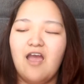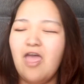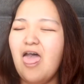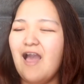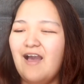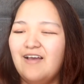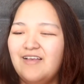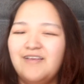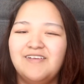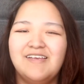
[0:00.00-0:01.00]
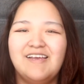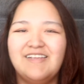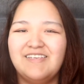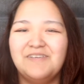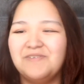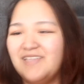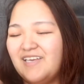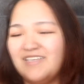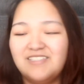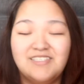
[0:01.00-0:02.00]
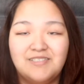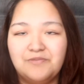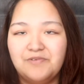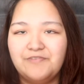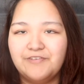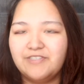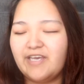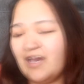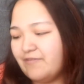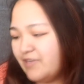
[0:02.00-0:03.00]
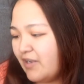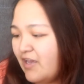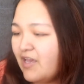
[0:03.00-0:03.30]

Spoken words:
ugh, and he would like just refuse to have it.